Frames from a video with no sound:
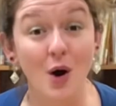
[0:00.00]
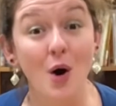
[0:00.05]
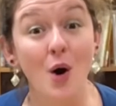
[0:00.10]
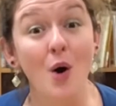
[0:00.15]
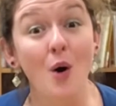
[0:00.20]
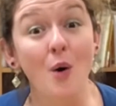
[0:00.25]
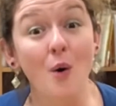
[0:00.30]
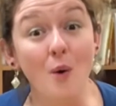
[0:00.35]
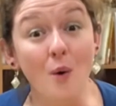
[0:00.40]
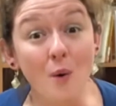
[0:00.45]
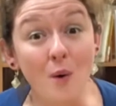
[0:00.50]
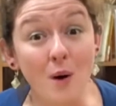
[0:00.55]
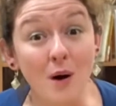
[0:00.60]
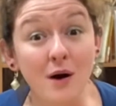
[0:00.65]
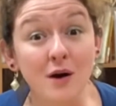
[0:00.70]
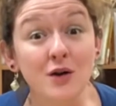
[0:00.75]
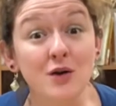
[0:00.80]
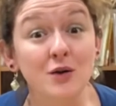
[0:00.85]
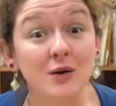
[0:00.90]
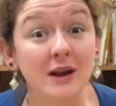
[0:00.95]
or you
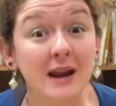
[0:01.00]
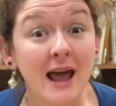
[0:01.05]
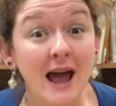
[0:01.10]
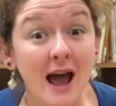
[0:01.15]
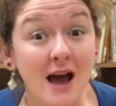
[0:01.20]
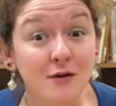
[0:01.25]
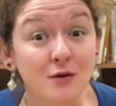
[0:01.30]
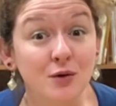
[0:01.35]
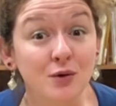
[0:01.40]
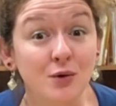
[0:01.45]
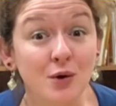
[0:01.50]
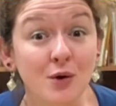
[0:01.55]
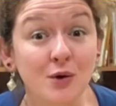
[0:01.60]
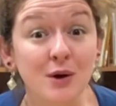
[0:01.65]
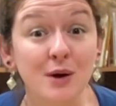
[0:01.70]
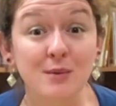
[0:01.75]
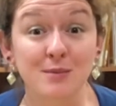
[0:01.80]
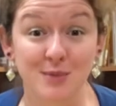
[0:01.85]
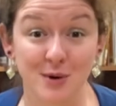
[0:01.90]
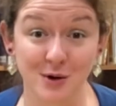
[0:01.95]
can have a grown-up
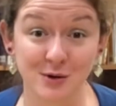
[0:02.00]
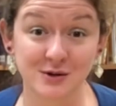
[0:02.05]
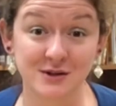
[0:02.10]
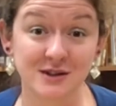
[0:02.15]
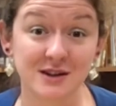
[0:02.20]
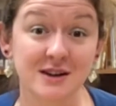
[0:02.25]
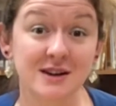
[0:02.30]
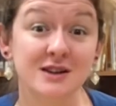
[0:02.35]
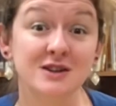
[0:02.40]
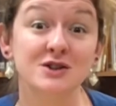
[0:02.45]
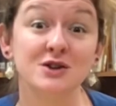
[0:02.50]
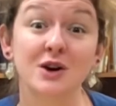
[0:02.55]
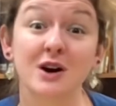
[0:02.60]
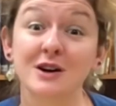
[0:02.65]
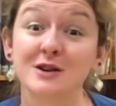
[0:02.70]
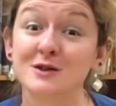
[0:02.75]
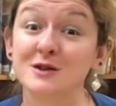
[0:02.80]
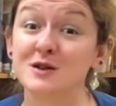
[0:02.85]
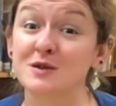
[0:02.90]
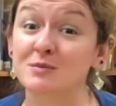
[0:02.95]
post it into our
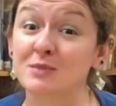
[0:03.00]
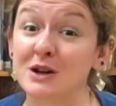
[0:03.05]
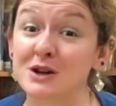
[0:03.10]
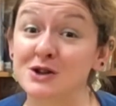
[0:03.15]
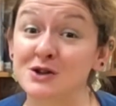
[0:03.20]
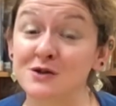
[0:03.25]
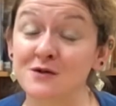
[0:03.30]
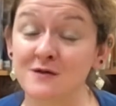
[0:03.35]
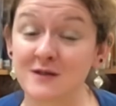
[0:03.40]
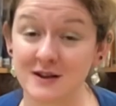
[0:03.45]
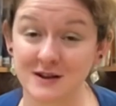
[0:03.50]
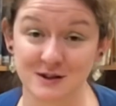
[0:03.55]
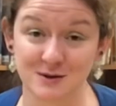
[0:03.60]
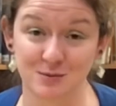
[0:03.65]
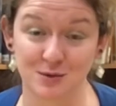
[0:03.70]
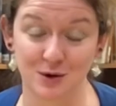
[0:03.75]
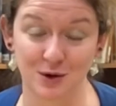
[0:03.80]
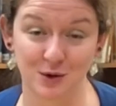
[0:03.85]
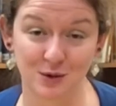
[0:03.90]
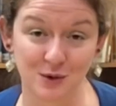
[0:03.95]
special Facebook
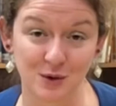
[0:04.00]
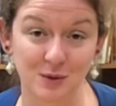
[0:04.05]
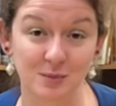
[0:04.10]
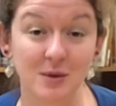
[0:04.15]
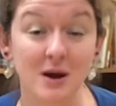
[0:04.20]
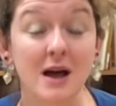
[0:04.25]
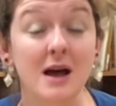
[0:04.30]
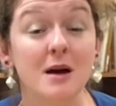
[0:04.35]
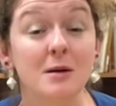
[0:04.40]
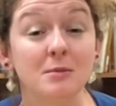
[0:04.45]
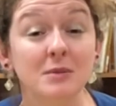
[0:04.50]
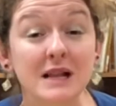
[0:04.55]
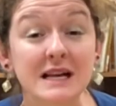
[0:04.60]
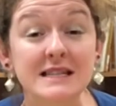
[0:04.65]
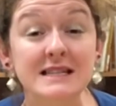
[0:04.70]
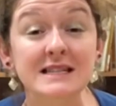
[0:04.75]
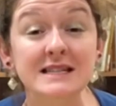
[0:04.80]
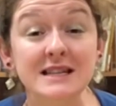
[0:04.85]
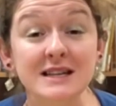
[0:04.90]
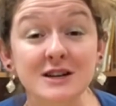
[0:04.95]
group, Pleasant
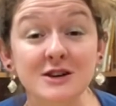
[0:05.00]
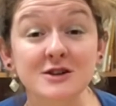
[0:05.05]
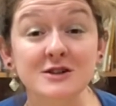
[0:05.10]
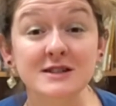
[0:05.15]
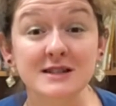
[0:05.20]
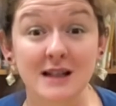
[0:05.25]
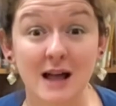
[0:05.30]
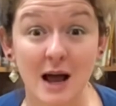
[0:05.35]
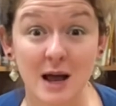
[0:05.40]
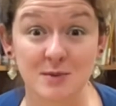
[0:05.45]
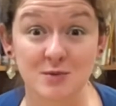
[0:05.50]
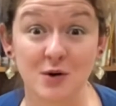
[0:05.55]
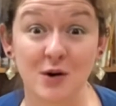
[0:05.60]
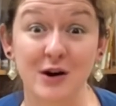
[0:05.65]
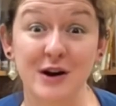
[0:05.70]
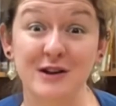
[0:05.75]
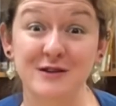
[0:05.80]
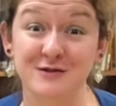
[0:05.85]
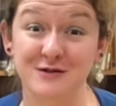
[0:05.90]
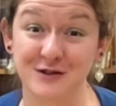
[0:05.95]
Hills Library
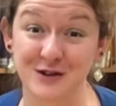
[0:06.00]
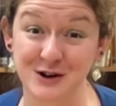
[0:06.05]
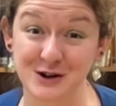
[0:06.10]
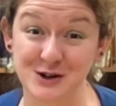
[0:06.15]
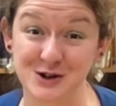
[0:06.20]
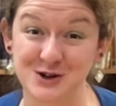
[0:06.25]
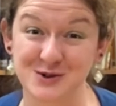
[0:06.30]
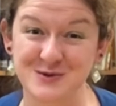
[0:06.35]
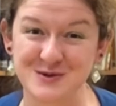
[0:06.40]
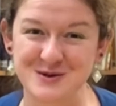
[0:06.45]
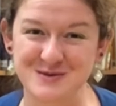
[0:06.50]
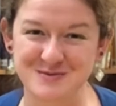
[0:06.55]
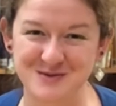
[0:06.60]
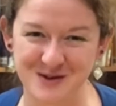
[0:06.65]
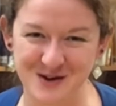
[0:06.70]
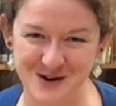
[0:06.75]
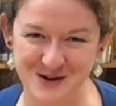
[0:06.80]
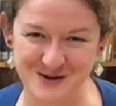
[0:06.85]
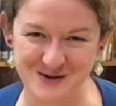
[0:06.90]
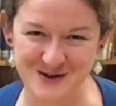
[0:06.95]
Virtual
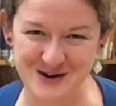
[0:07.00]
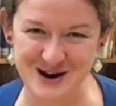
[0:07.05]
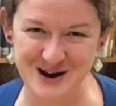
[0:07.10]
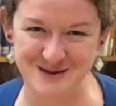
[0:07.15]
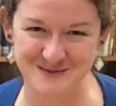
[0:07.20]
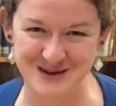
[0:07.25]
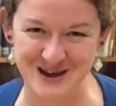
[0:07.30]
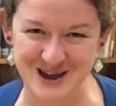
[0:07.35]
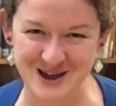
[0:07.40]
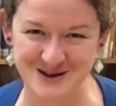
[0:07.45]
Programming.